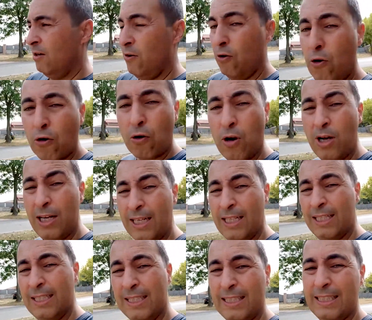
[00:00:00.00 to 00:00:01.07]
Or
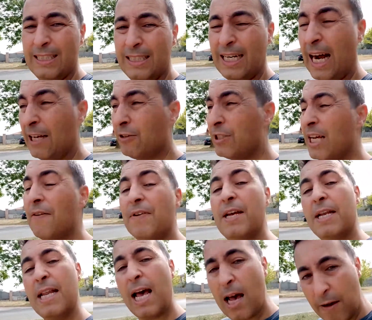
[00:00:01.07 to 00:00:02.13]
I don't have
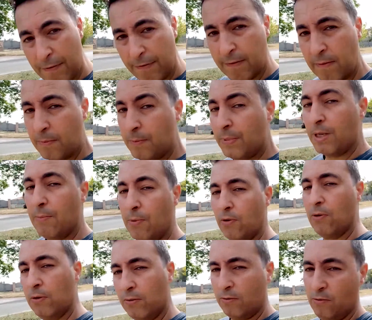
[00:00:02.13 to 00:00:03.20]
enough people
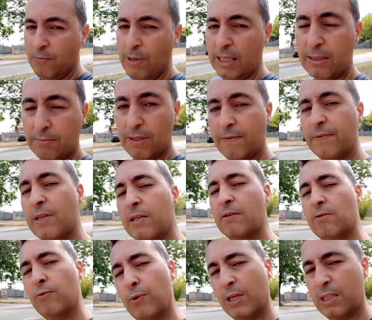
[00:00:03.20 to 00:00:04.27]
who makes me feeling
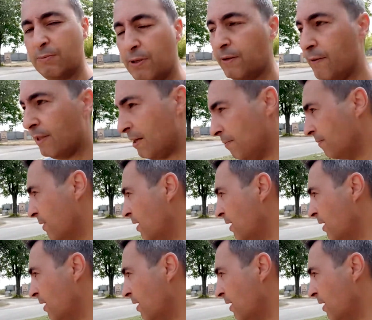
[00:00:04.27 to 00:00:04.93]
good when I speak with them.